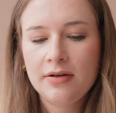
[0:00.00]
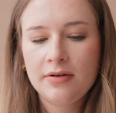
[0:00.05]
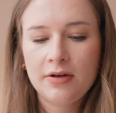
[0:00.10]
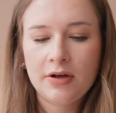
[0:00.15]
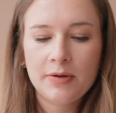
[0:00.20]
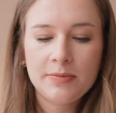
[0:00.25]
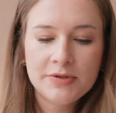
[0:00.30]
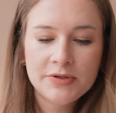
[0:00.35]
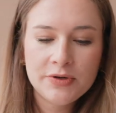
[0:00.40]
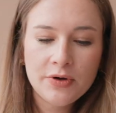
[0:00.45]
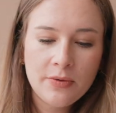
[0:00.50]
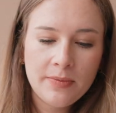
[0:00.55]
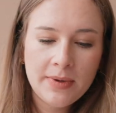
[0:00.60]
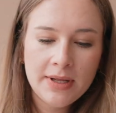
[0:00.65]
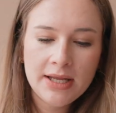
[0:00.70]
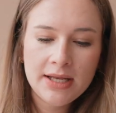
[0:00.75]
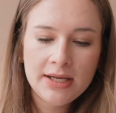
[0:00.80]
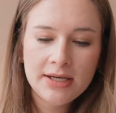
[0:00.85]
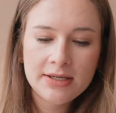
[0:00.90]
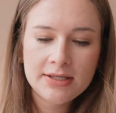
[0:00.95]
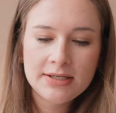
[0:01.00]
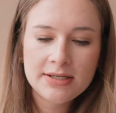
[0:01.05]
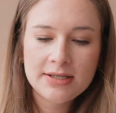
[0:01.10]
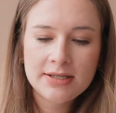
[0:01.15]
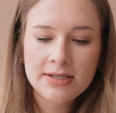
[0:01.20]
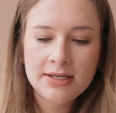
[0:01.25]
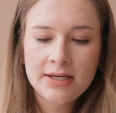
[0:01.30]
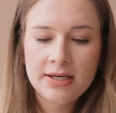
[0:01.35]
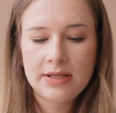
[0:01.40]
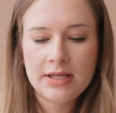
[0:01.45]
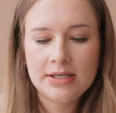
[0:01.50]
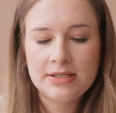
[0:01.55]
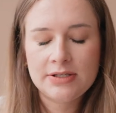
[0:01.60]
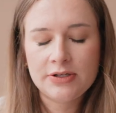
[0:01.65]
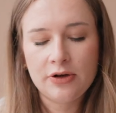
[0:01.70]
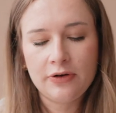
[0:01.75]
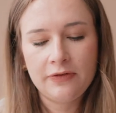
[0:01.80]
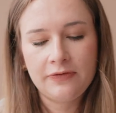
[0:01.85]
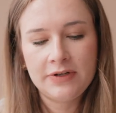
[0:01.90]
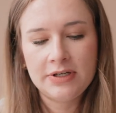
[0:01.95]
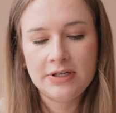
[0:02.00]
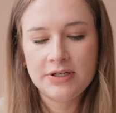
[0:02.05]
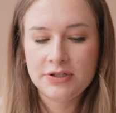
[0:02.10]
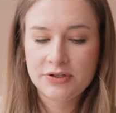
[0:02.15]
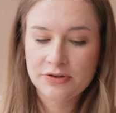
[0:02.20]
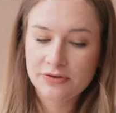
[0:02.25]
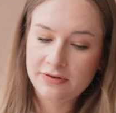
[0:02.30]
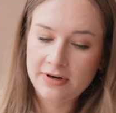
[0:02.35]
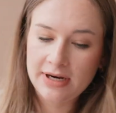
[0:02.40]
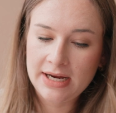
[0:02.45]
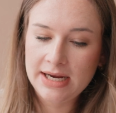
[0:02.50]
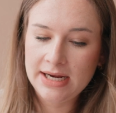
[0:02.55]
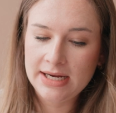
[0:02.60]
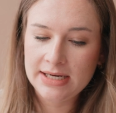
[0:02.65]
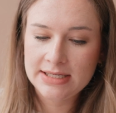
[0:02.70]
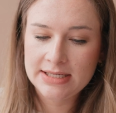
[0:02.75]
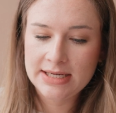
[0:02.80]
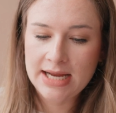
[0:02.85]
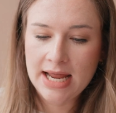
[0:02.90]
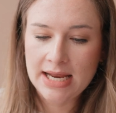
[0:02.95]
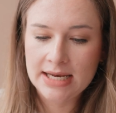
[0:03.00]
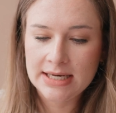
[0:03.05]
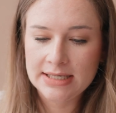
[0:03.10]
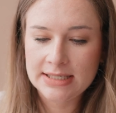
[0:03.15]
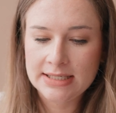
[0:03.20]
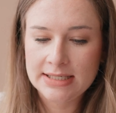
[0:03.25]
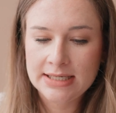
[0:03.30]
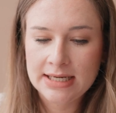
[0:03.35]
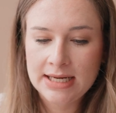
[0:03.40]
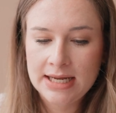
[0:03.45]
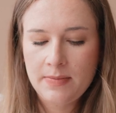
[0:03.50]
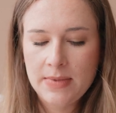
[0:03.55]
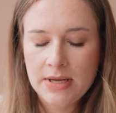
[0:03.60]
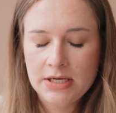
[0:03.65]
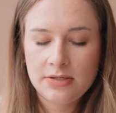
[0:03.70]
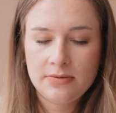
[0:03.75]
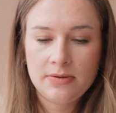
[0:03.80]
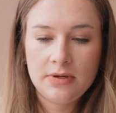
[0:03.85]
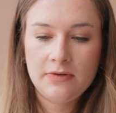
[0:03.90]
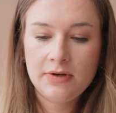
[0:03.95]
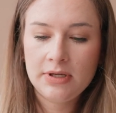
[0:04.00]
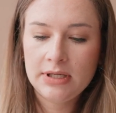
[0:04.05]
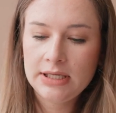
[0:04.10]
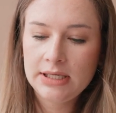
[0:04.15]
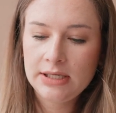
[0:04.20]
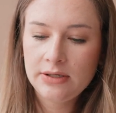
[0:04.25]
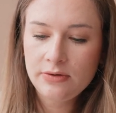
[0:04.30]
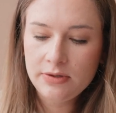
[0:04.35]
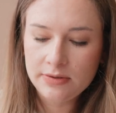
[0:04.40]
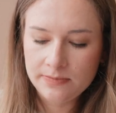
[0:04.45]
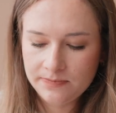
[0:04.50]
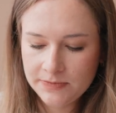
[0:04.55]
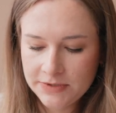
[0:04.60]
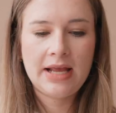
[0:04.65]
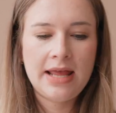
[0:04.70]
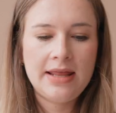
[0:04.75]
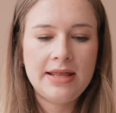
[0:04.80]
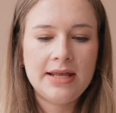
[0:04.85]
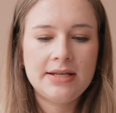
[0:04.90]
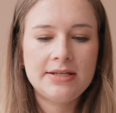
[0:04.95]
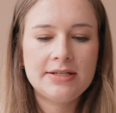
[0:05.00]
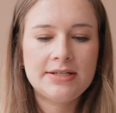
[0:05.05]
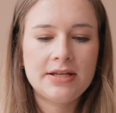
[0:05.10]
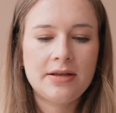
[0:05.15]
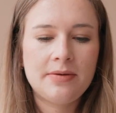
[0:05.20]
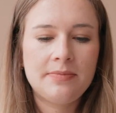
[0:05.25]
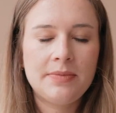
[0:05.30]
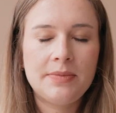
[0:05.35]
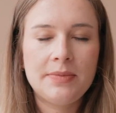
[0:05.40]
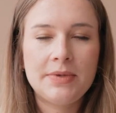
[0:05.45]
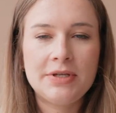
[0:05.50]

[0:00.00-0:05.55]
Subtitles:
absorbent, they're soft and discreet and are meant to be really good. And then some